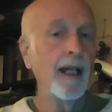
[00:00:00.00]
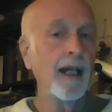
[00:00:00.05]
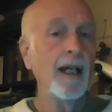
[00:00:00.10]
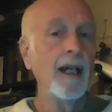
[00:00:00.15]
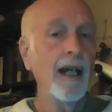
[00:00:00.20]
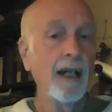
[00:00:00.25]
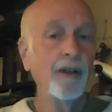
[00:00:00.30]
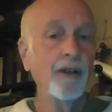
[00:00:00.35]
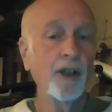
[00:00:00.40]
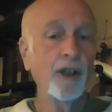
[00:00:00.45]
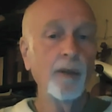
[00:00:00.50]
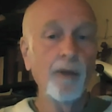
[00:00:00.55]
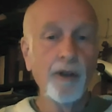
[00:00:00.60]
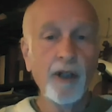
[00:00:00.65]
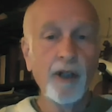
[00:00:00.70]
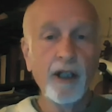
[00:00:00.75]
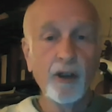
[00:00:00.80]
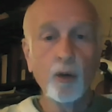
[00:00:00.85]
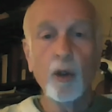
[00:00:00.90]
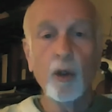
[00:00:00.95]
and some of
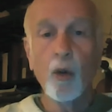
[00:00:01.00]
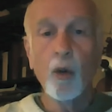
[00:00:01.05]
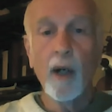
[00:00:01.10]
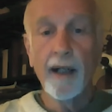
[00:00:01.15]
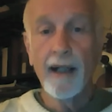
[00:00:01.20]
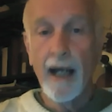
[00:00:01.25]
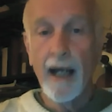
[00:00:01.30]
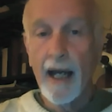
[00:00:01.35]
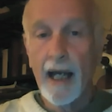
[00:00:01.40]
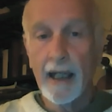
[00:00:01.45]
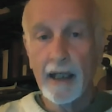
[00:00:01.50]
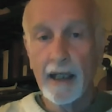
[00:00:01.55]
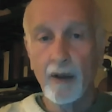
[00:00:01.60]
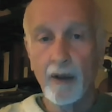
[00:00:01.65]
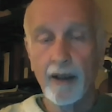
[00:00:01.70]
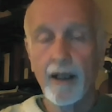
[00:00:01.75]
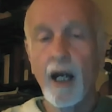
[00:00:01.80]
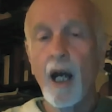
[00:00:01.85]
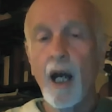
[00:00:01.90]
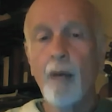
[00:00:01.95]
these were quite
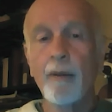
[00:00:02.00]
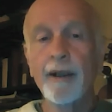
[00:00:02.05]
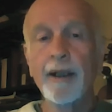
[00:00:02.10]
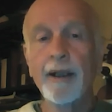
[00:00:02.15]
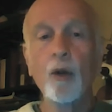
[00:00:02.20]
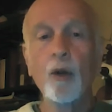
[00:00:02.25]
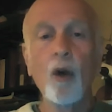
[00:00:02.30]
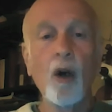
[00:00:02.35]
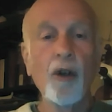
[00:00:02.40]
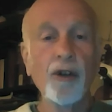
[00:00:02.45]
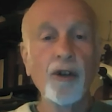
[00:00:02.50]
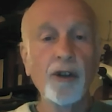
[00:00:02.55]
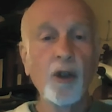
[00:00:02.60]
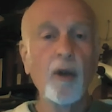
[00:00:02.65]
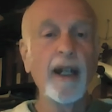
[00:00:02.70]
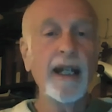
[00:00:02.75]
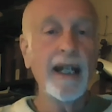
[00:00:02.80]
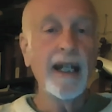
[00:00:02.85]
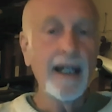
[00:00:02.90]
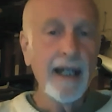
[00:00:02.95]
accurate, but there were
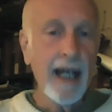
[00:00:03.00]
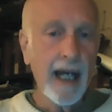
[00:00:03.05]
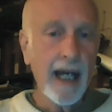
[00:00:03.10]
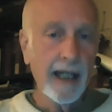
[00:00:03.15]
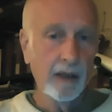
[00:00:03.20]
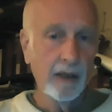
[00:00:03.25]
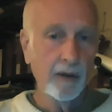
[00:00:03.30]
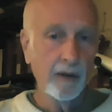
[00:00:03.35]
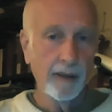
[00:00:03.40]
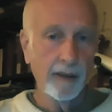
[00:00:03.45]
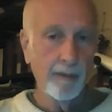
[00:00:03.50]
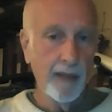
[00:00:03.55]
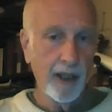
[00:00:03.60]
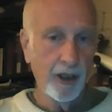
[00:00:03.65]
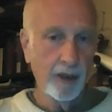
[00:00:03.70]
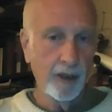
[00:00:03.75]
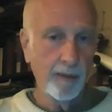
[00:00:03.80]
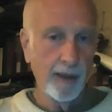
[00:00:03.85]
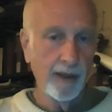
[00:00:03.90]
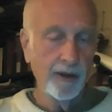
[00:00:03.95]
also inaccurate
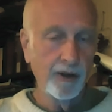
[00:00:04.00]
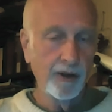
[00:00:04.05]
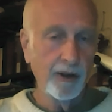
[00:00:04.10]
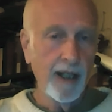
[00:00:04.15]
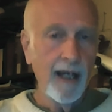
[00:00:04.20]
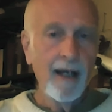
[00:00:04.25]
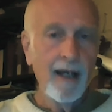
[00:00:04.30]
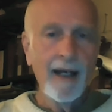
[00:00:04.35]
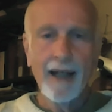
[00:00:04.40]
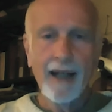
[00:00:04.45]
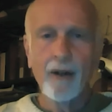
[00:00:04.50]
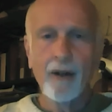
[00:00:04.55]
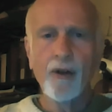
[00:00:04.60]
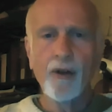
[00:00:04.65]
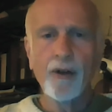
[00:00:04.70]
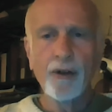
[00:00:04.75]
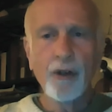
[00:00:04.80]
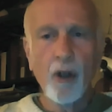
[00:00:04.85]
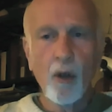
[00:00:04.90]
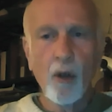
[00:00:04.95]
measurements and
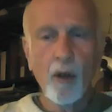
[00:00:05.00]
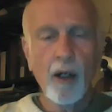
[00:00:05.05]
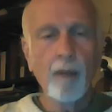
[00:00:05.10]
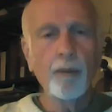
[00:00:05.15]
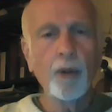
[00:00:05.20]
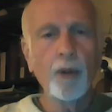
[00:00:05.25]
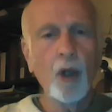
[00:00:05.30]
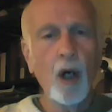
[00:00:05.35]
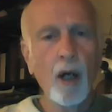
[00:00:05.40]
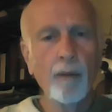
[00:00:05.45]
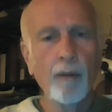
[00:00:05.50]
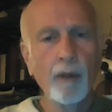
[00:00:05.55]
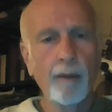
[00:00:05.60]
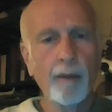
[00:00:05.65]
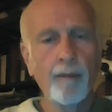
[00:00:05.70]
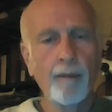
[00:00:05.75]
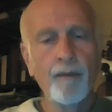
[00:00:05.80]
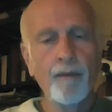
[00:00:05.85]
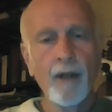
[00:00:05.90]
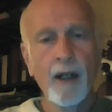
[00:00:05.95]
also a
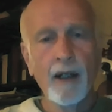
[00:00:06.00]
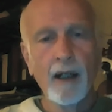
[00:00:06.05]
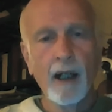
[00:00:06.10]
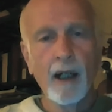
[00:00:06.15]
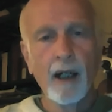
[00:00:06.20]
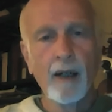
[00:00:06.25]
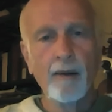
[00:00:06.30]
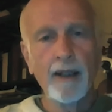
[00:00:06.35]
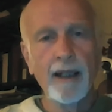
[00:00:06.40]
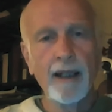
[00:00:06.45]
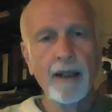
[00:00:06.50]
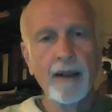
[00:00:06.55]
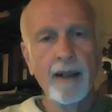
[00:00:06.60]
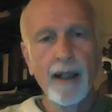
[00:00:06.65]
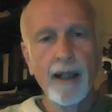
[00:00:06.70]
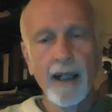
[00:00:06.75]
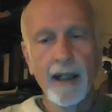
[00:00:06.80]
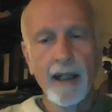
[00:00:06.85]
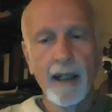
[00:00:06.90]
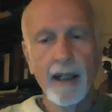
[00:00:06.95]
problem uh, in,
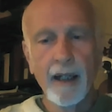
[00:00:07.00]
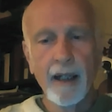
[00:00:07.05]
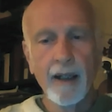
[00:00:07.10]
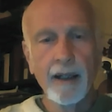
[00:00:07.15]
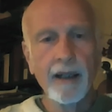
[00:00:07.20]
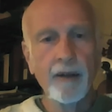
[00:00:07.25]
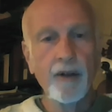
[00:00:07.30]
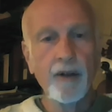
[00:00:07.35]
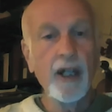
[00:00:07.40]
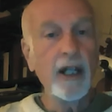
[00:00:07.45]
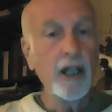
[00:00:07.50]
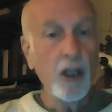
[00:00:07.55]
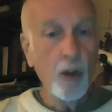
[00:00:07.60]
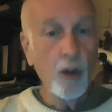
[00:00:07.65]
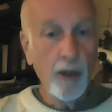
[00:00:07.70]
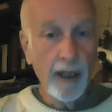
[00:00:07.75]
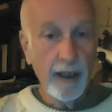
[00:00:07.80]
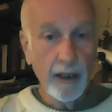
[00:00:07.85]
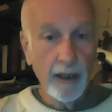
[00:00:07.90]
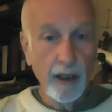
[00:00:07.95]
the, uh, in the
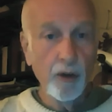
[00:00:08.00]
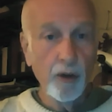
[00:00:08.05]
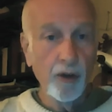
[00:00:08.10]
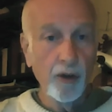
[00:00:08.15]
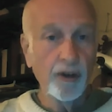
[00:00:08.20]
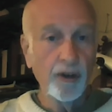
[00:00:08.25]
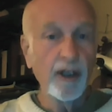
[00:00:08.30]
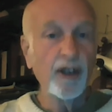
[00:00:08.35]
unit used, a